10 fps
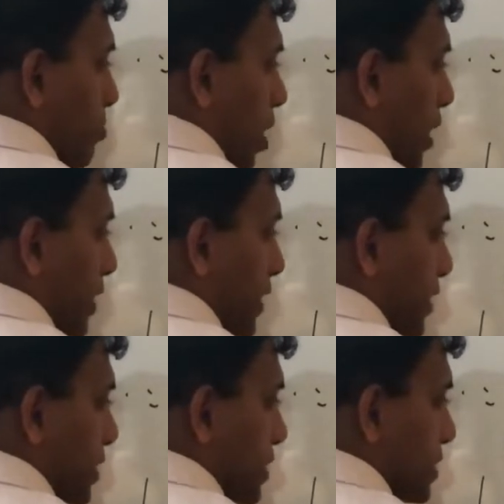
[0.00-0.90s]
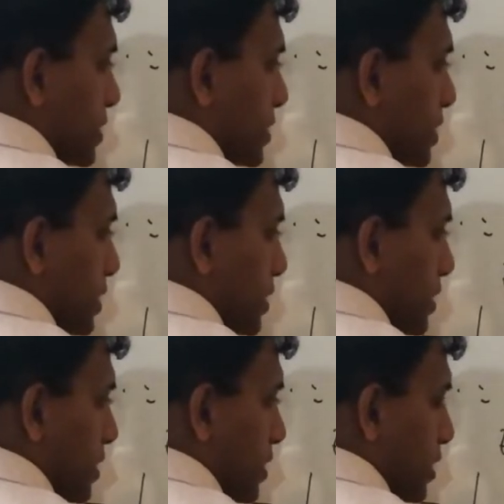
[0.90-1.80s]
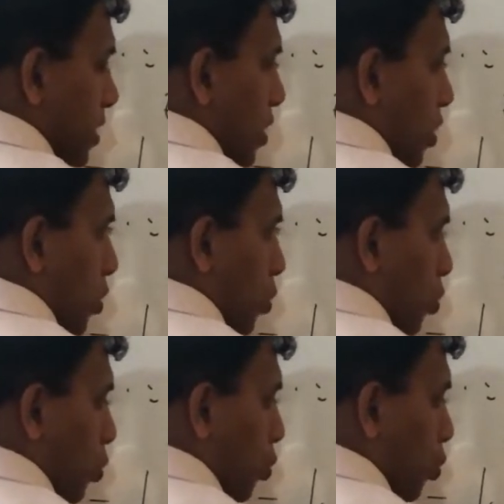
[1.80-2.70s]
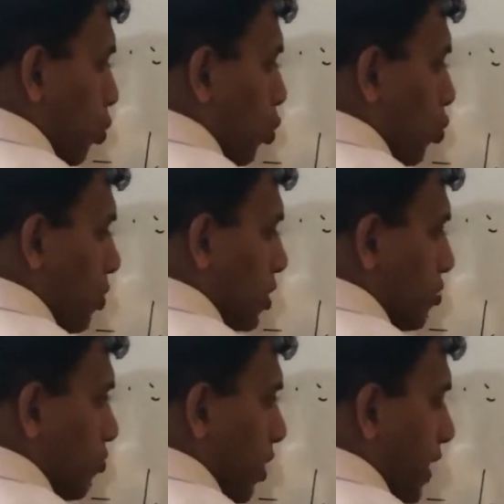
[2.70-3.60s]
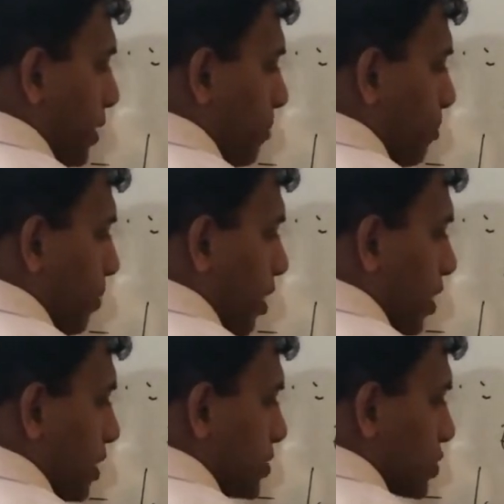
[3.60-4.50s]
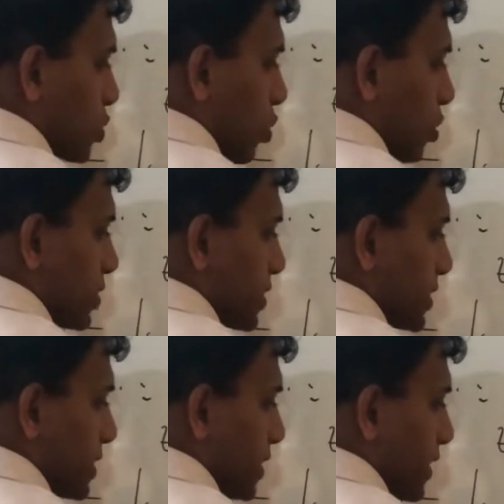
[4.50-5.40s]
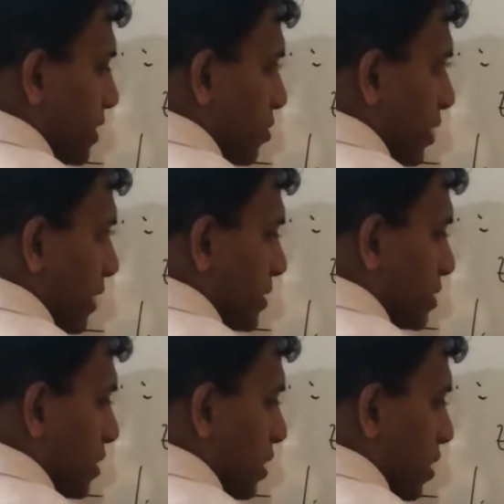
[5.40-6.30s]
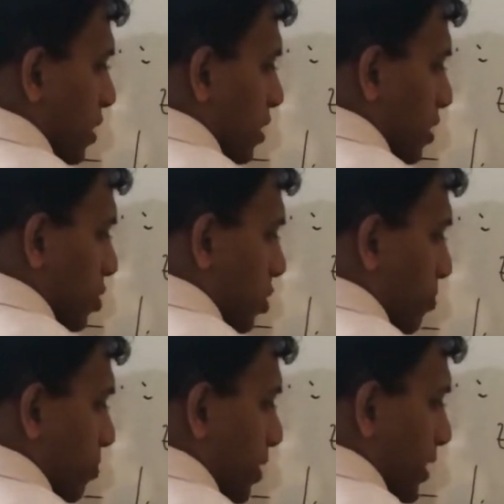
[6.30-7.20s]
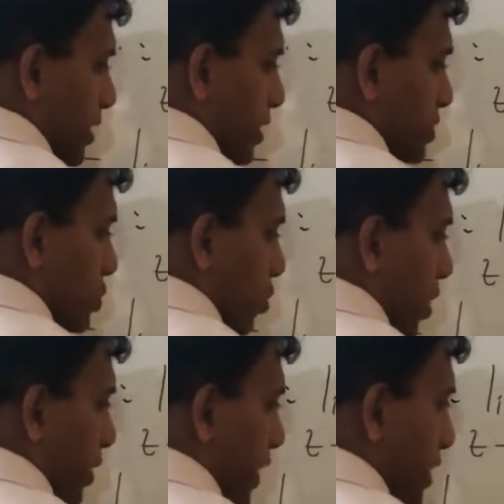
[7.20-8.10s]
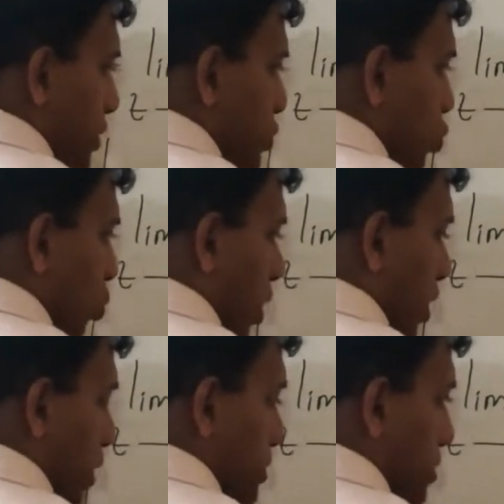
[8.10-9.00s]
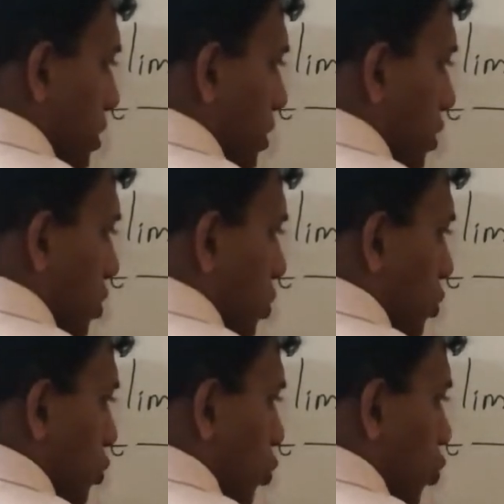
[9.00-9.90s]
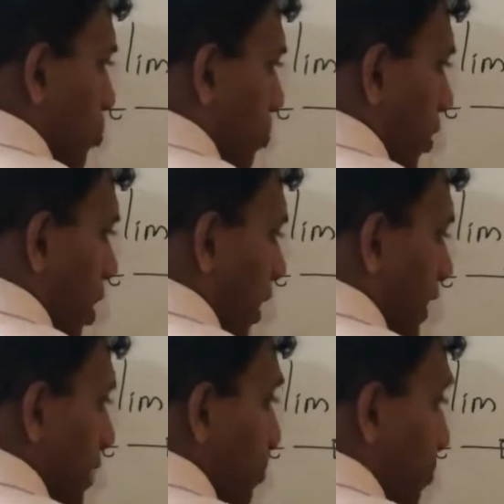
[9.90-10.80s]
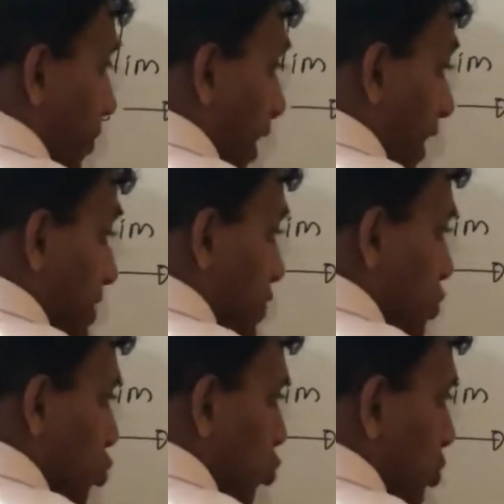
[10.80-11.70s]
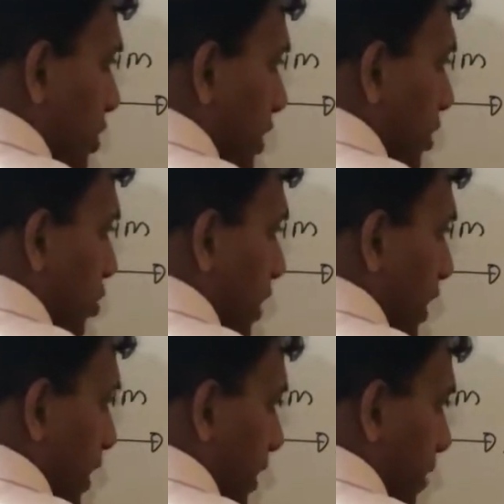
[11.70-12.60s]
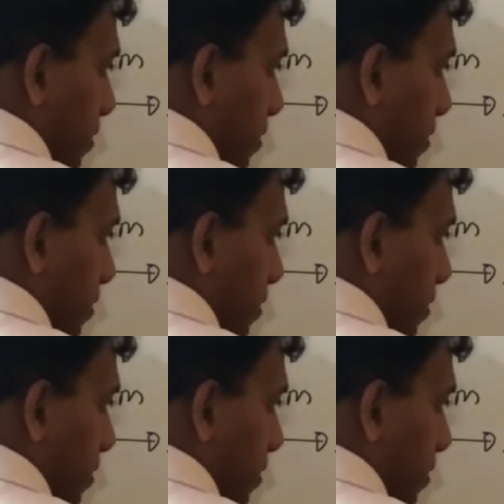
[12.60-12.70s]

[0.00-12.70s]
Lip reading: minus t over 1 plus cos t, right? Completely square into what? Root pi plus root t, okay?